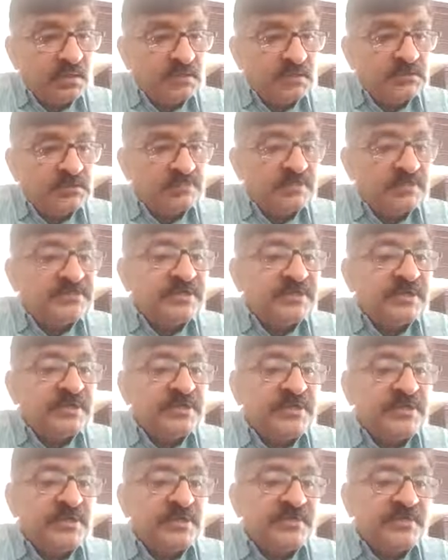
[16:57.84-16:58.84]
The specific
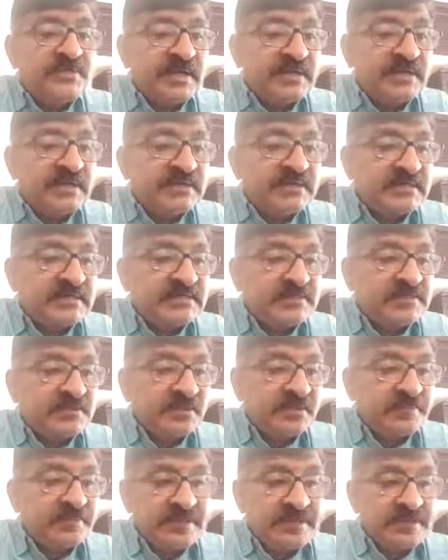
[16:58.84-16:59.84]
etiology of the ANAC has
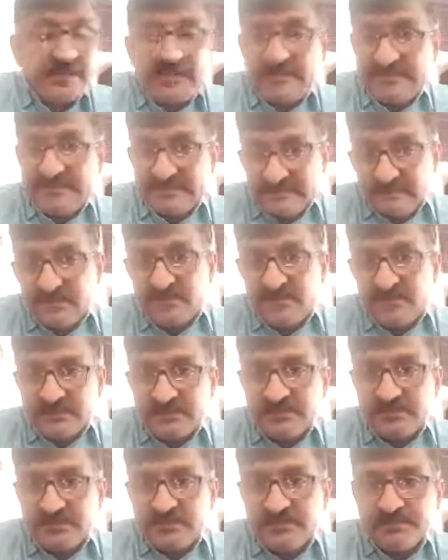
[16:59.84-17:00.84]
not been
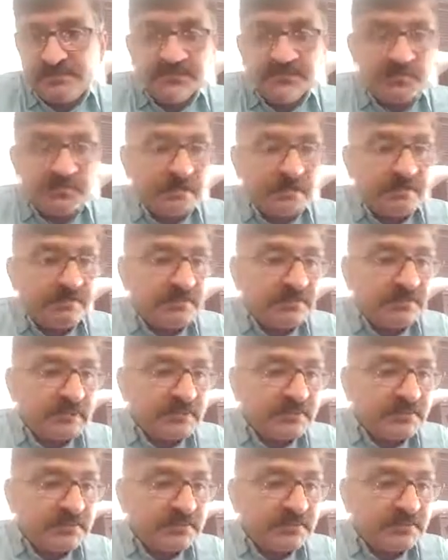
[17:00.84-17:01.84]
established,
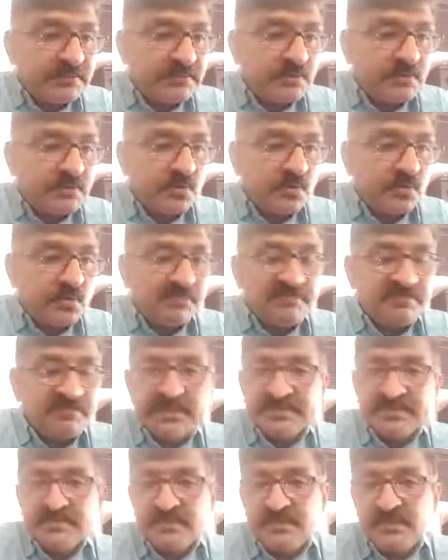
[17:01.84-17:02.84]
but the role of
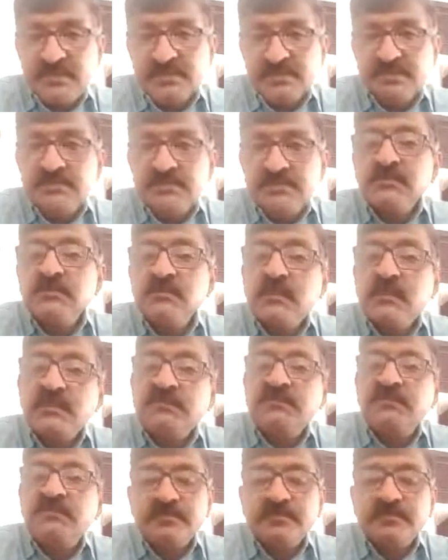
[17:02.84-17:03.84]
bacteria is
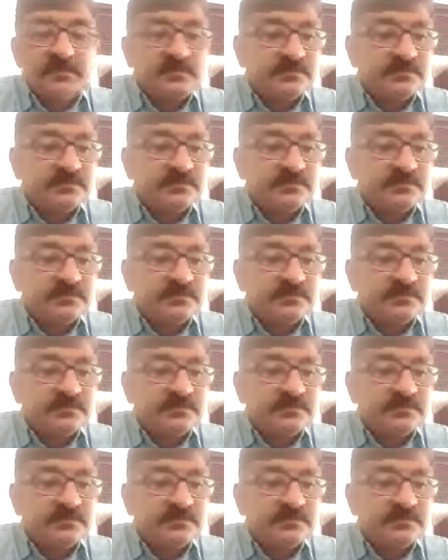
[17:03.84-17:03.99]
confirmed.